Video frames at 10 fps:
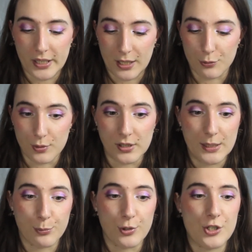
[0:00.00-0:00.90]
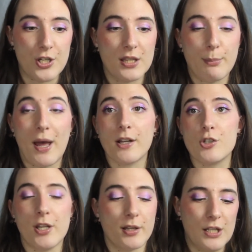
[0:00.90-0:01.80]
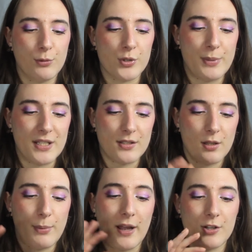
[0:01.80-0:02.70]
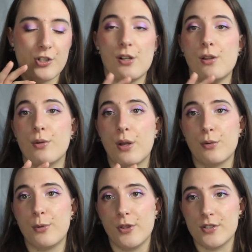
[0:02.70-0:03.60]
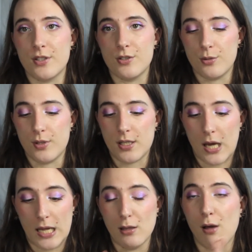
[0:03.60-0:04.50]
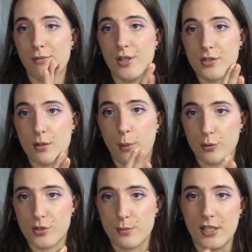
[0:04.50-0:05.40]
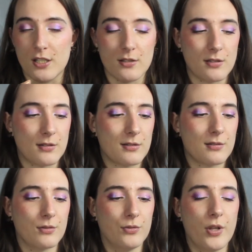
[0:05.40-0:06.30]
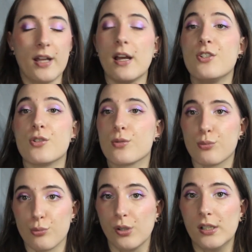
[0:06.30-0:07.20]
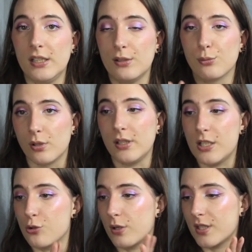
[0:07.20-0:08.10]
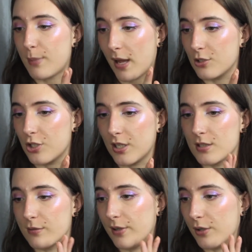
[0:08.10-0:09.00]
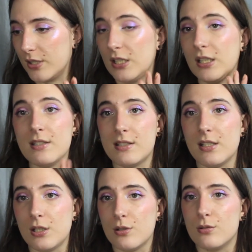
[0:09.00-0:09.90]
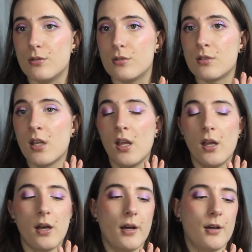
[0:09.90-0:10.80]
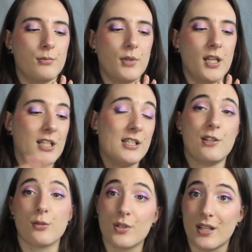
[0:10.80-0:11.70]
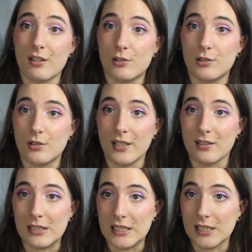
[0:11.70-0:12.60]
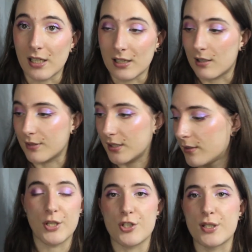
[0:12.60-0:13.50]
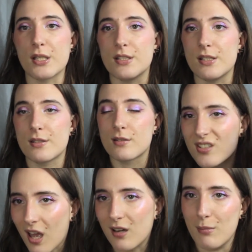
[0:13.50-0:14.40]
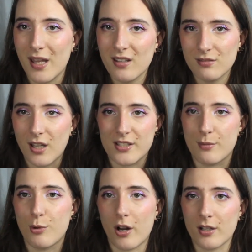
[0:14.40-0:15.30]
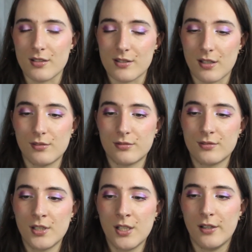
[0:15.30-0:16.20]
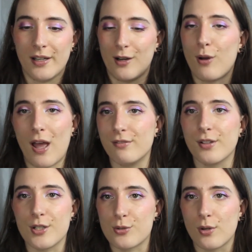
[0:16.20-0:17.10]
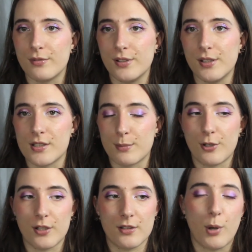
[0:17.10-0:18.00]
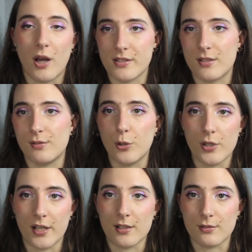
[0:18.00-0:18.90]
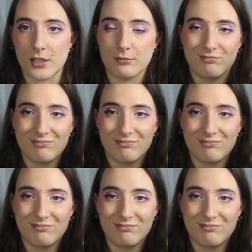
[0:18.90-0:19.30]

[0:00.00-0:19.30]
Like I really appreciate the packaging. If it was based on the packaging alone, I would put this into the I love this the most because I just really, really enjoy this packaging. It's very easy to use and easy to recycle and clean. I love it. But just because it's just kind of meh as a product itself, like I don't have very strong feelings about it, positively or negatively.